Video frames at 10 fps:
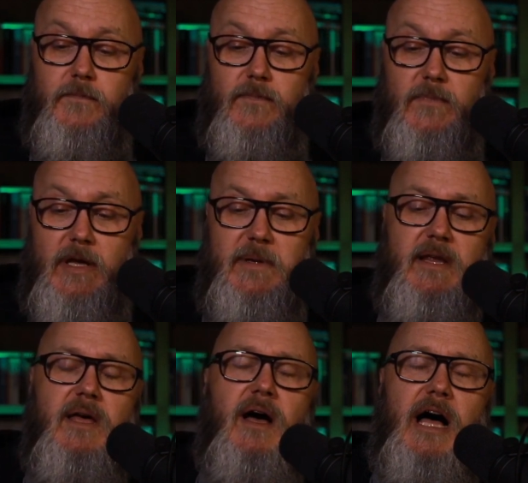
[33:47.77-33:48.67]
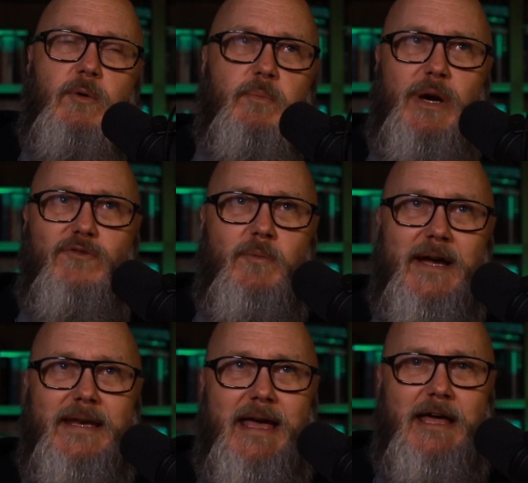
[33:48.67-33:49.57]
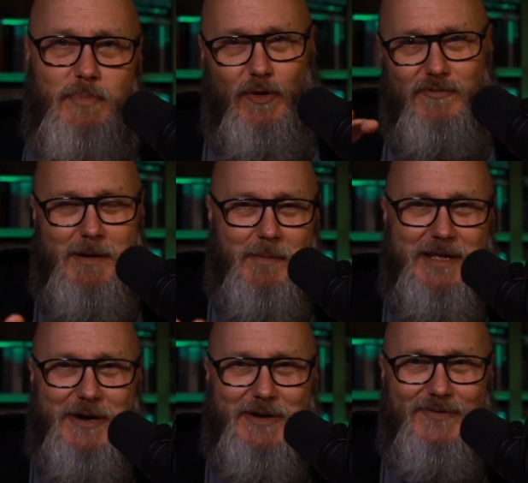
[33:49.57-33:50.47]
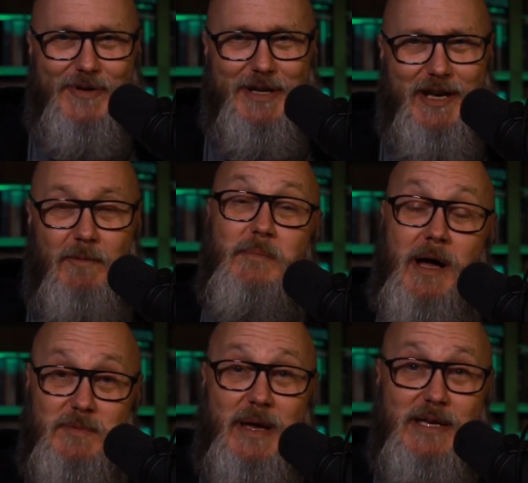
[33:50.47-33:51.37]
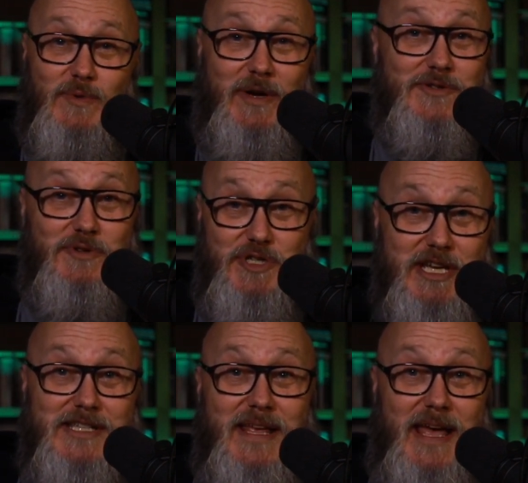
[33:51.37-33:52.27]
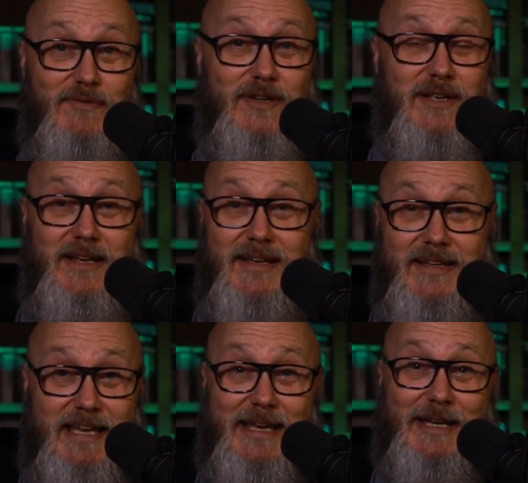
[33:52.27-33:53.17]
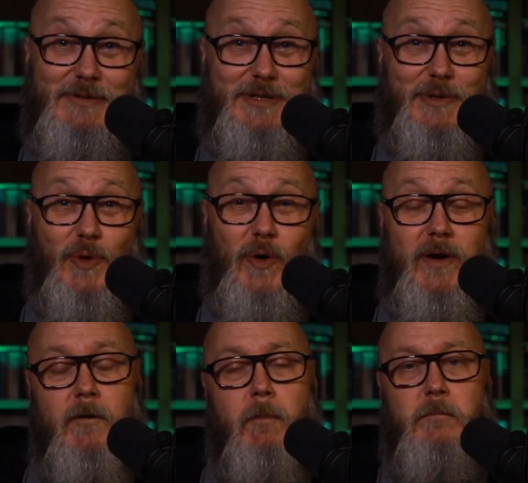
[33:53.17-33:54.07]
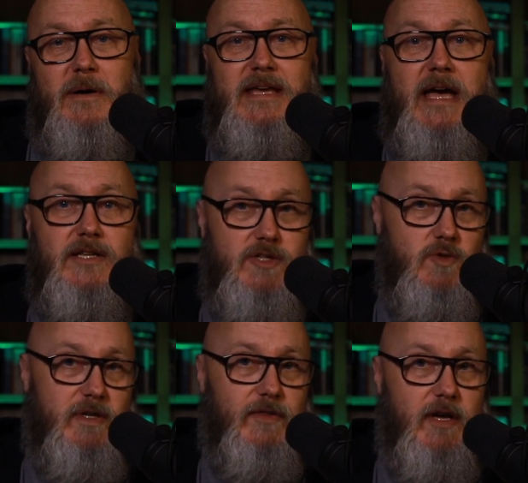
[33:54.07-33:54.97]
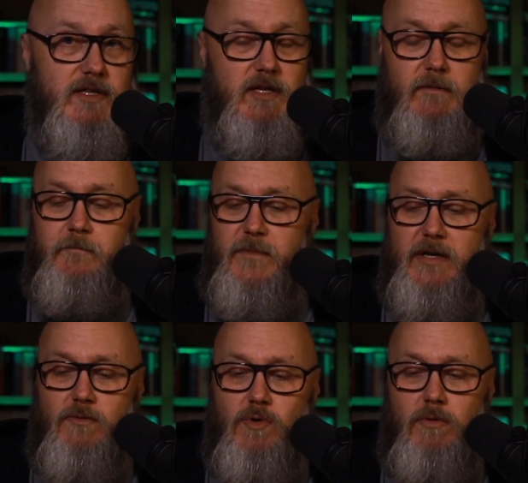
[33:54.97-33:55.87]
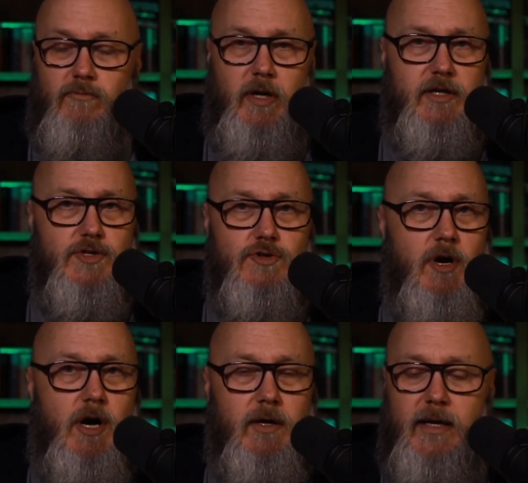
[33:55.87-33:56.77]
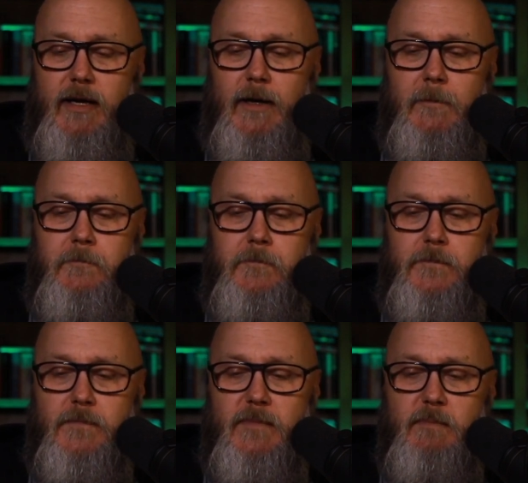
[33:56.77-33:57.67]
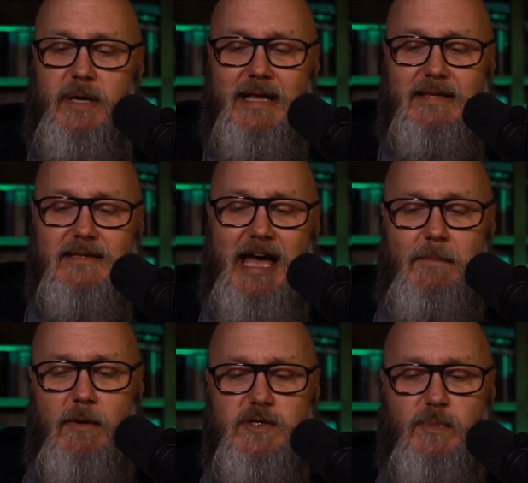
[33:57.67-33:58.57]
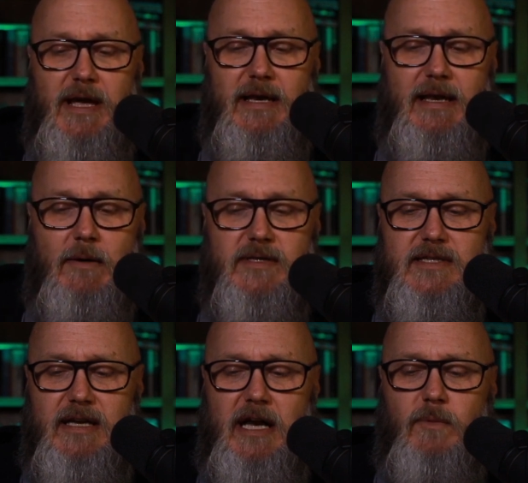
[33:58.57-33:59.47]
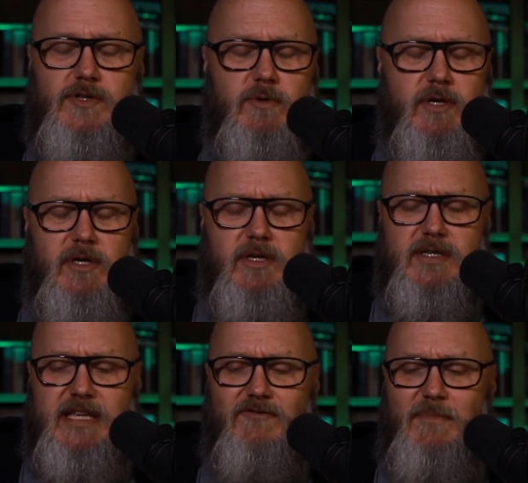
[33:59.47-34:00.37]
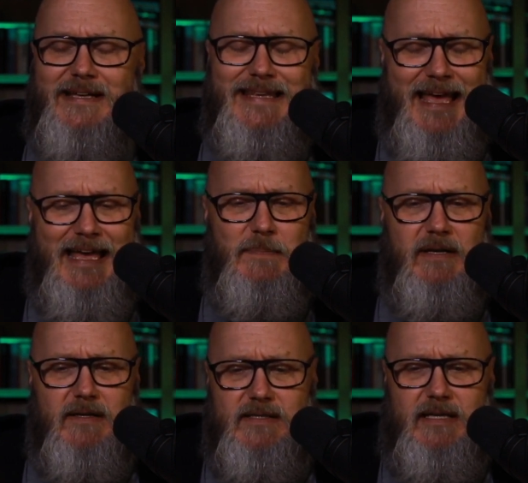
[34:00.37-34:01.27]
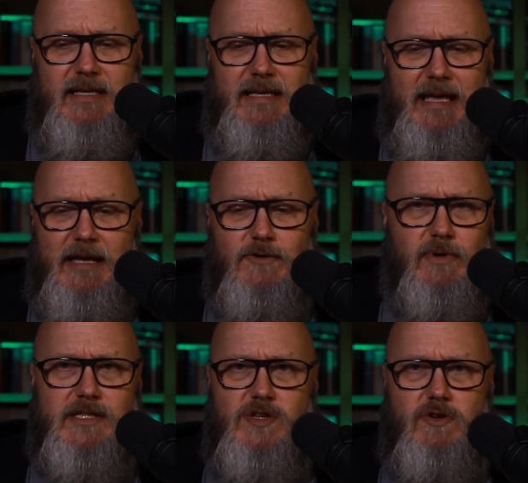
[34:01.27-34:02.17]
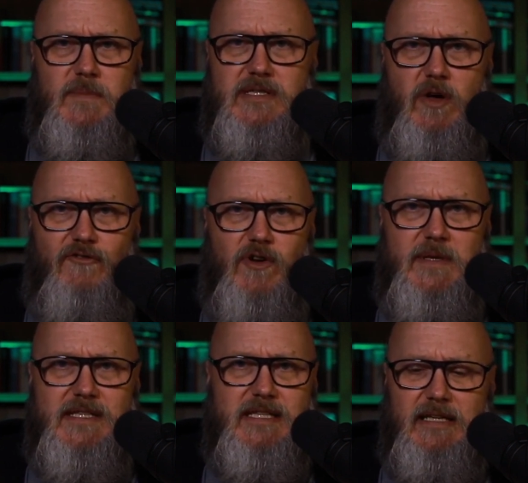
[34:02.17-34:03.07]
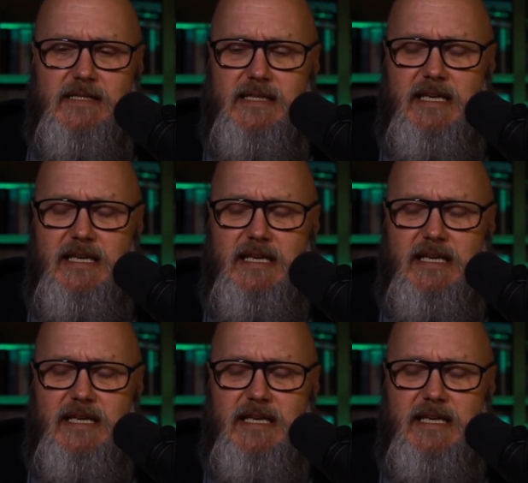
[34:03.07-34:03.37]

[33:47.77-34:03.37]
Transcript: I mean, I would pray for my dad. Both my mom and dad are converted now. My mom has passed away, so she's in heaven, kicking it with the Lord. My dad is still with us and running strong. But at the time I was praying, and I would say, God, would you save my dad because he can't rescue himself from his sins?